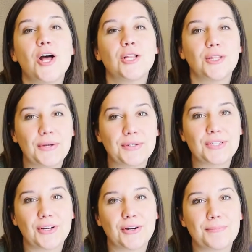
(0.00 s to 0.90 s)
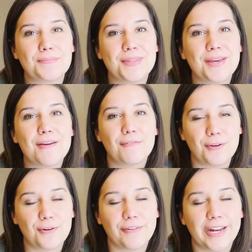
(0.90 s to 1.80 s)
long-term for
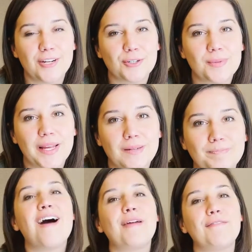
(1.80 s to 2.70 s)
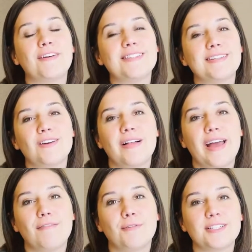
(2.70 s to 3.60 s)
your financial plan. All right, friends, that's all I
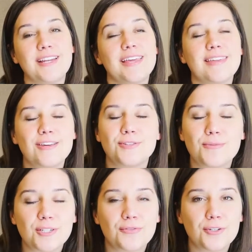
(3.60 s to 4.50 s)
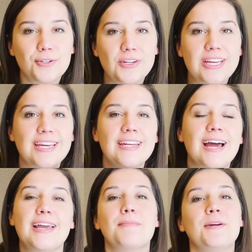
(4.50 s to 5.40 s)
have for today. Thank you so much for tuning in.
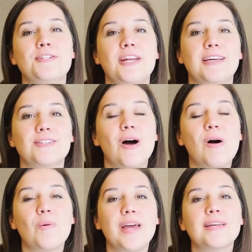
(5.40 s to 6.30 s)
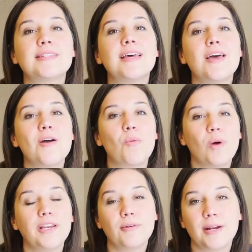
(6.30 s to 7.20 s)
I appreciate it as always.
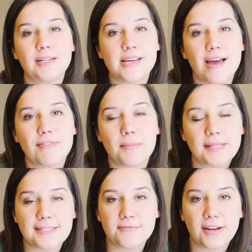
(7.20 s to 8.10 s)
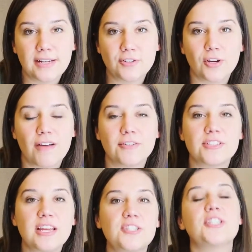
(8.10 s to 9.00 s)
When you're ready to have that pleasant financial
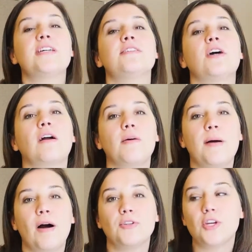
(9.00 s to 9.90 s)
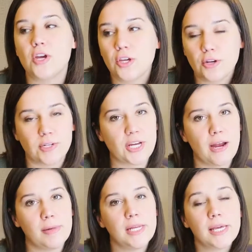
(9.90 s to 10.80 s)
conversation, talk about your
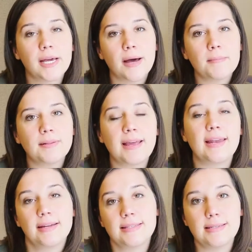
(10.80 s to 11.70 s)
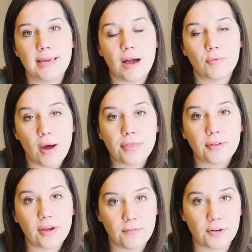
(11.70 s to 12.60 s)
retirement income plan and see how
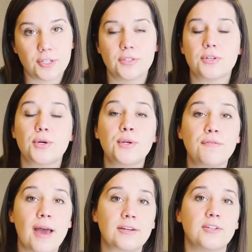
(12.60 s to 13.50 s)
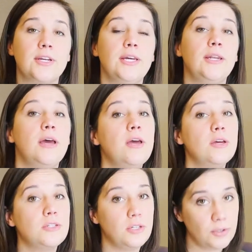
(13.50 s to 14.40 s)
Roth conversions could factor in
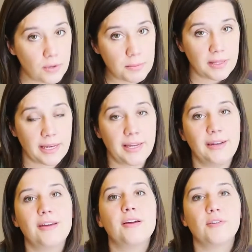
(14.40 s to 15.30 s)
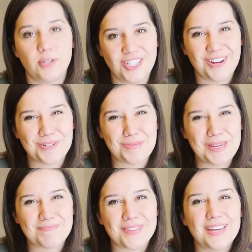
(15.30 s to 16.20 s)
to your plan, reach out to
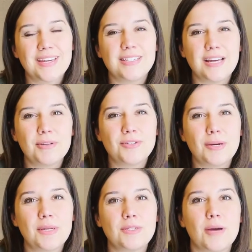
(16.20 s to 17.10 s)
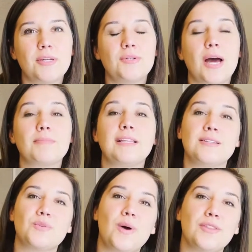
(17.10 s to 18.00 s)
me.
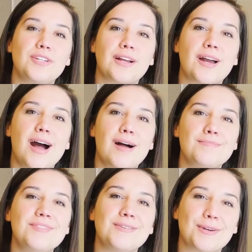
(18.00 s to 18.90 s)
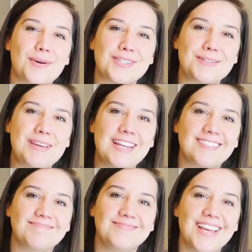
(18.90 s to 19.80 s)
www.pleasantwealth.com to request a
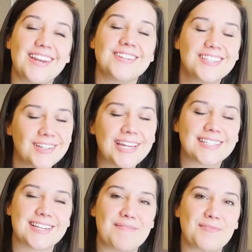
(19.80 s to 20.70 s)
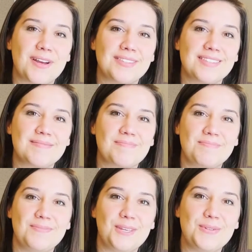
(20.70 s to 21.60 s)
meeting. And until next time, friends,
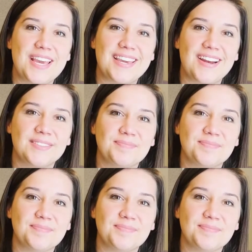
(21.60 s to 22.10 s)
you take care.